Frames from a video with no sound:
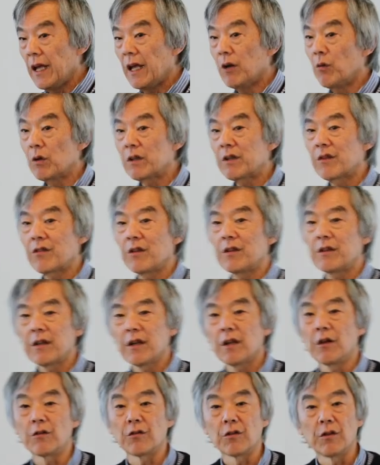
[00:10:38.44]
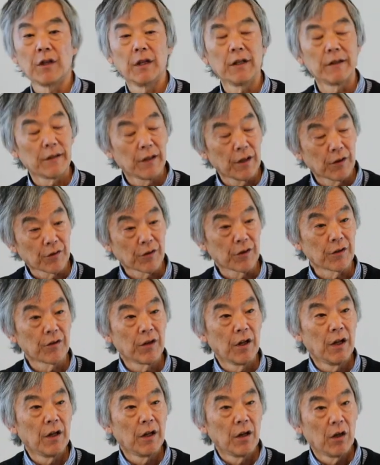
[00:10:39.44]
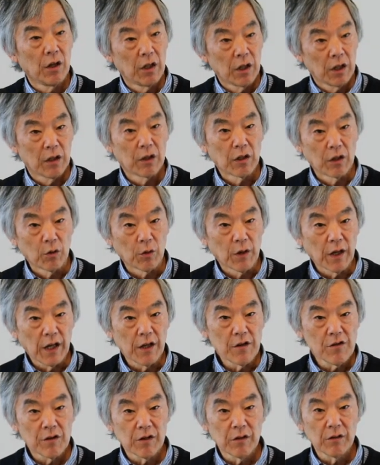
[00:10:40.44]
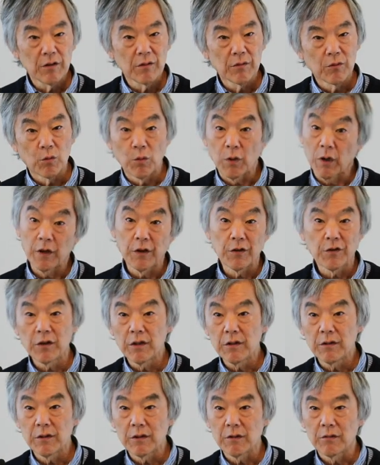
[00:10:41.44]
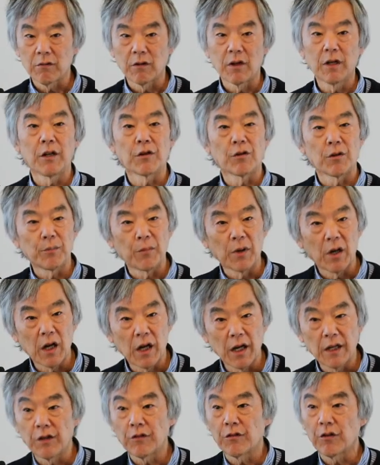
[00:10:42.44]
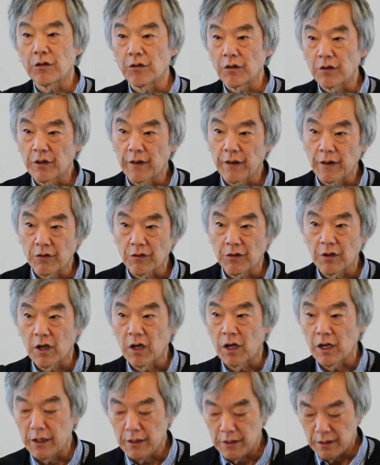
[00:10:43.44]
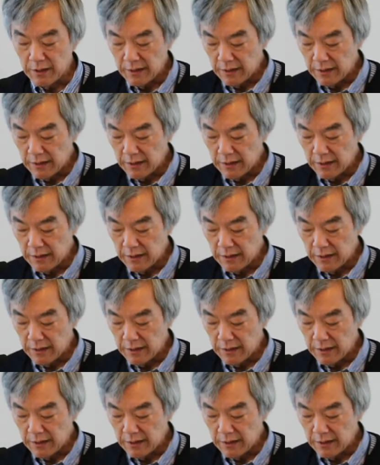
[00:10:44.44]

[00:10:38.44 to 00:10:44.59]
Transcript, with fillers: And what does it tell us? It tells us location, where is it, right? Is it behind us? Is it to the side?